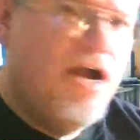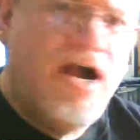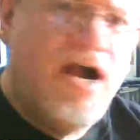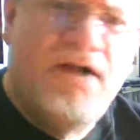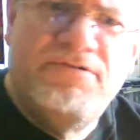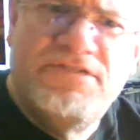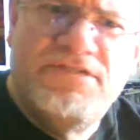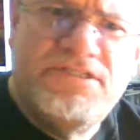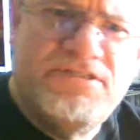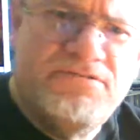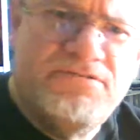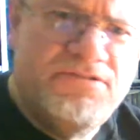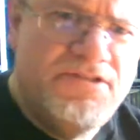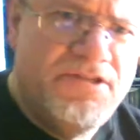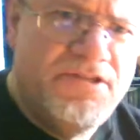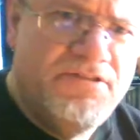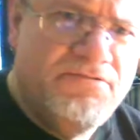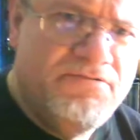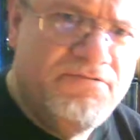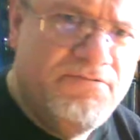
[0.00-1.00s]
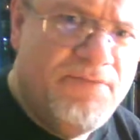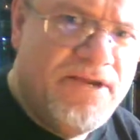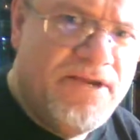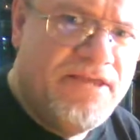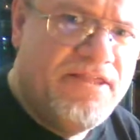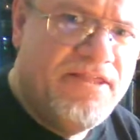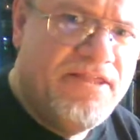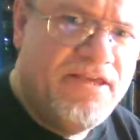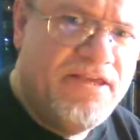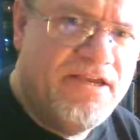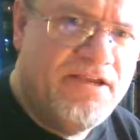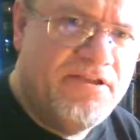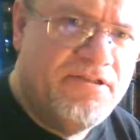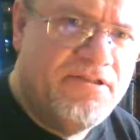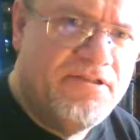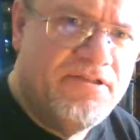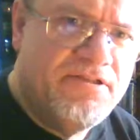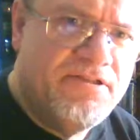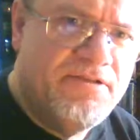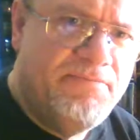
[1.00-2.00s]
I was sorting through my
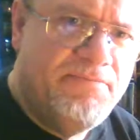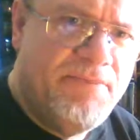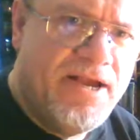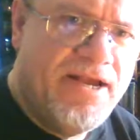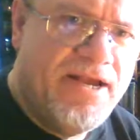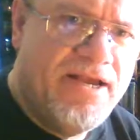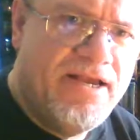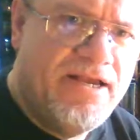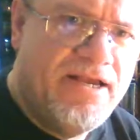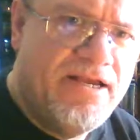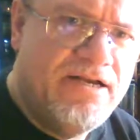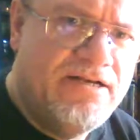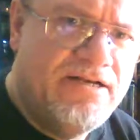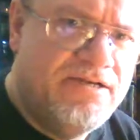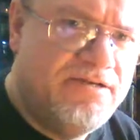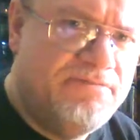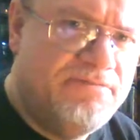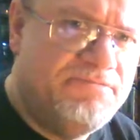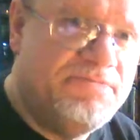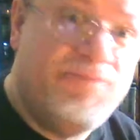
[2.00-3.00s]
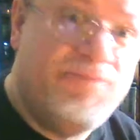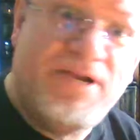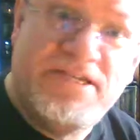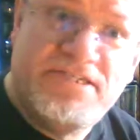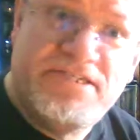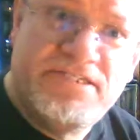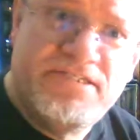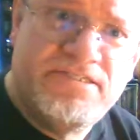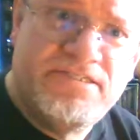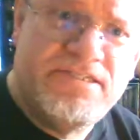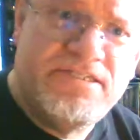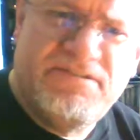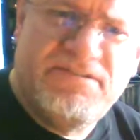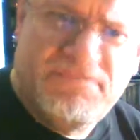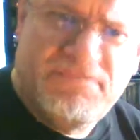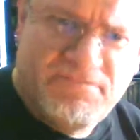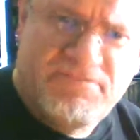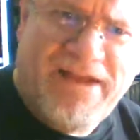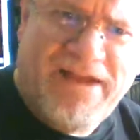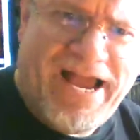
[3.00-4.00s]
things, my spice
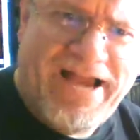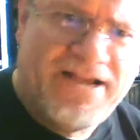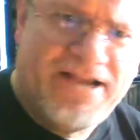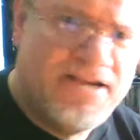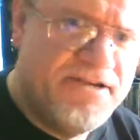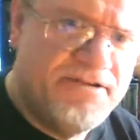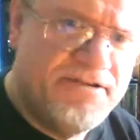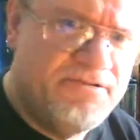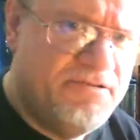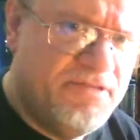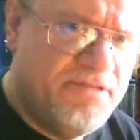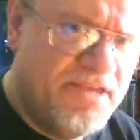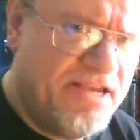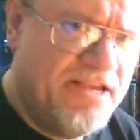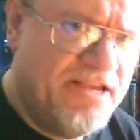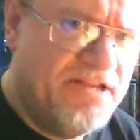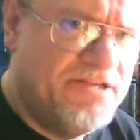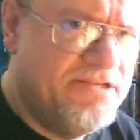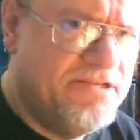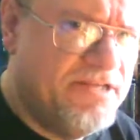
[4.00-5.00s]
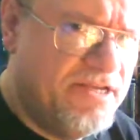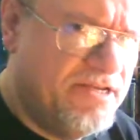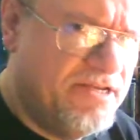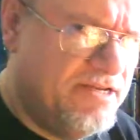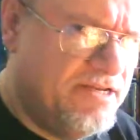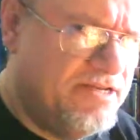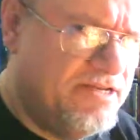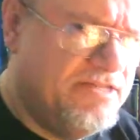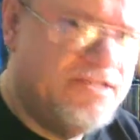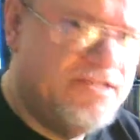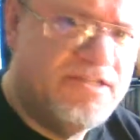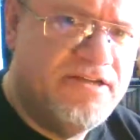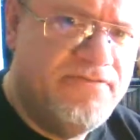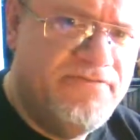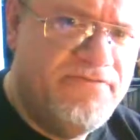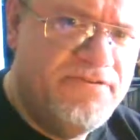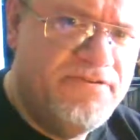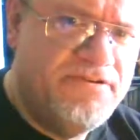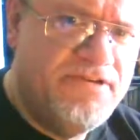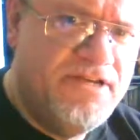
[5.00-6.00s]
rack things, and I
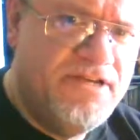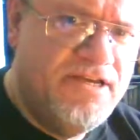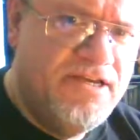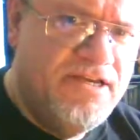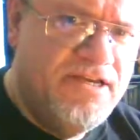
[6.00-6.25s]
discovered